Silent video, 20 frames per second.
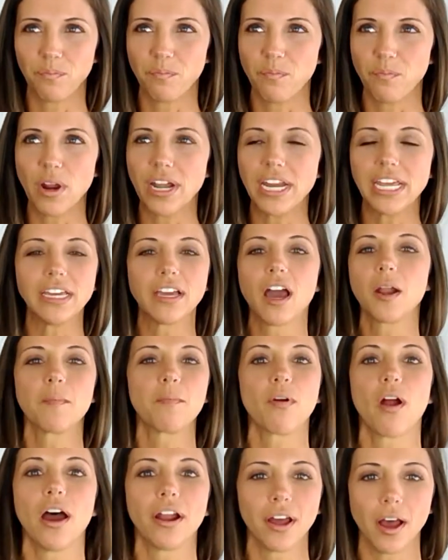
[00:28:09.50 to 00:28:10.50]
when he kind of
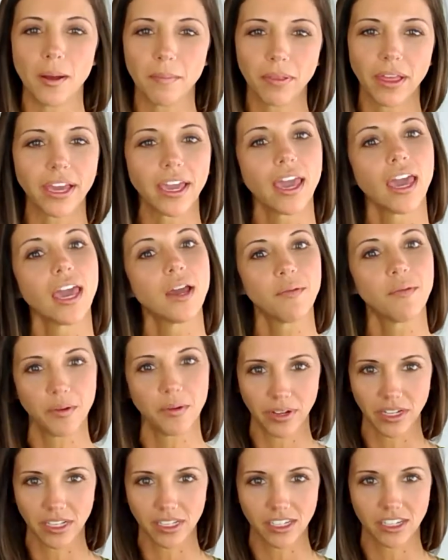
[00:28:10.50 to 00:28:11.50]
brought up like, hey, we
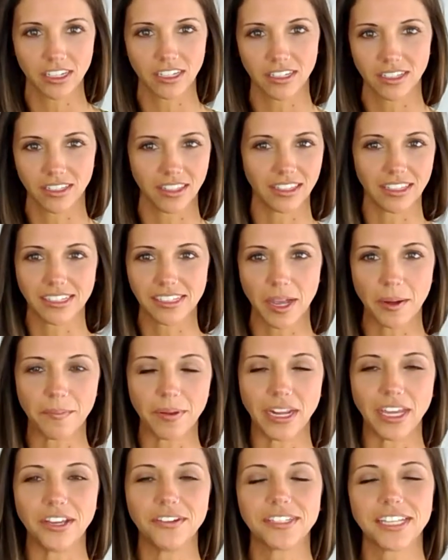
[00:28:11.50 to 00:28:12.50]
want to start this
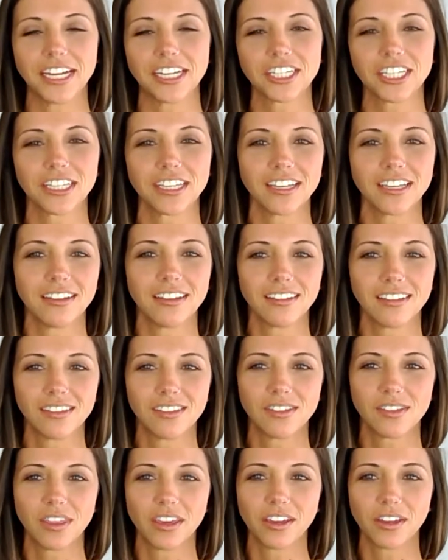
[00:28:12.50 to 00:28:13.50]
company, he was actually
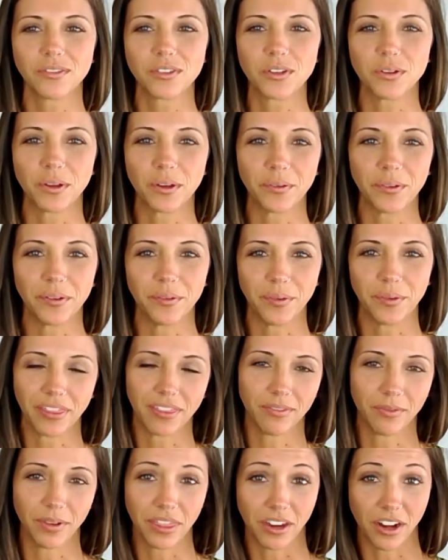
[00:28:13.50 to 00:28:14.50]
thinking of doing it
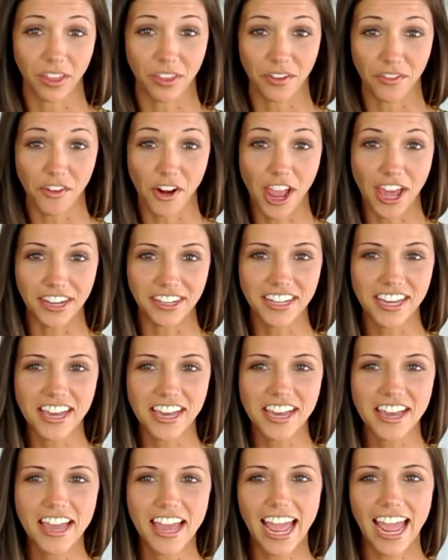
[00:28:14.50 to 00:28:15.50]
with another friend.
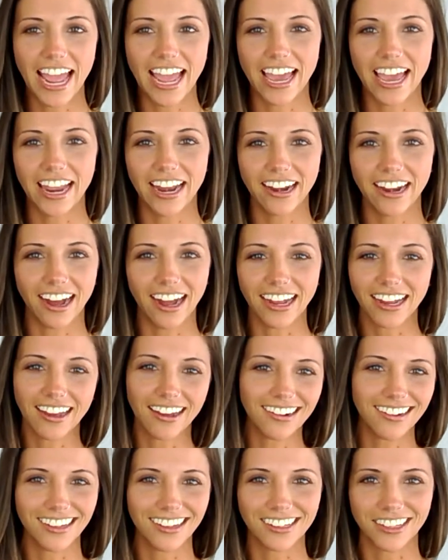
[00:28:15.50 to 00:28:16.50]
And I
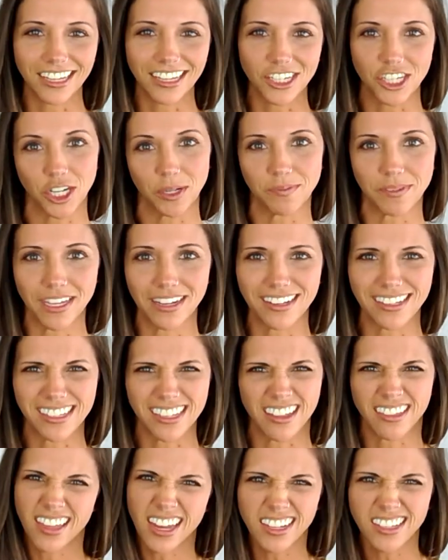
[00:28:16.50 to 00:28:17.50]
kind of jumped in and
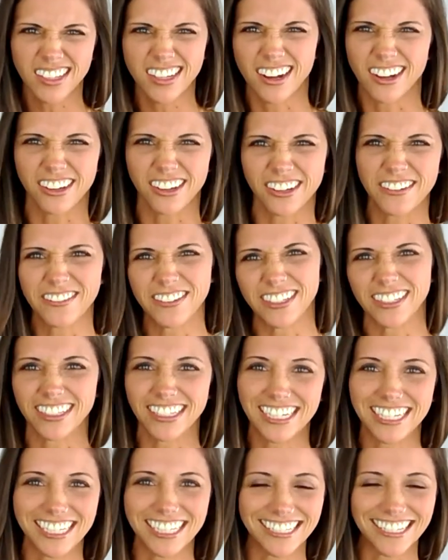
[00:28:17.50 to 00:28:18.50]
said, that's not good for a
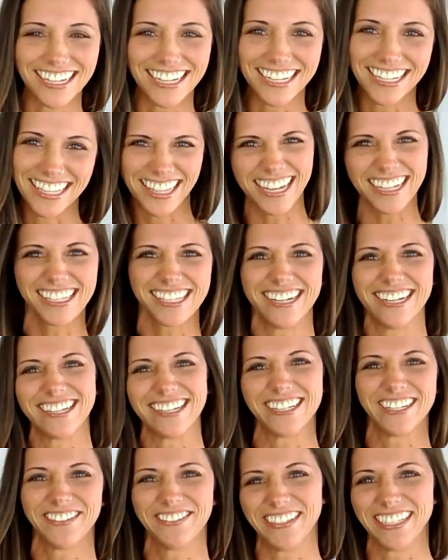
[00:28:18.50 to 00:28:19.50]
leash design. That's not good
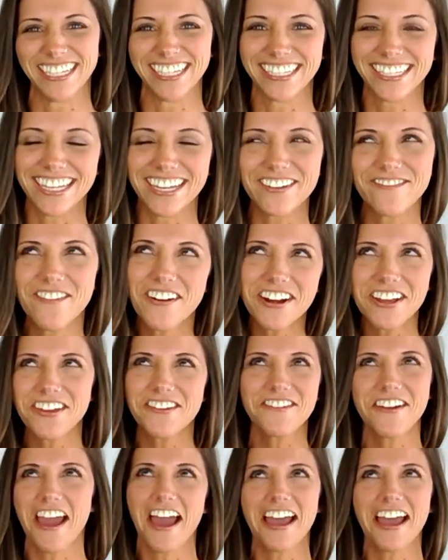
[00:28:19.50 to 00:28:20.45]
for this. Like, what are you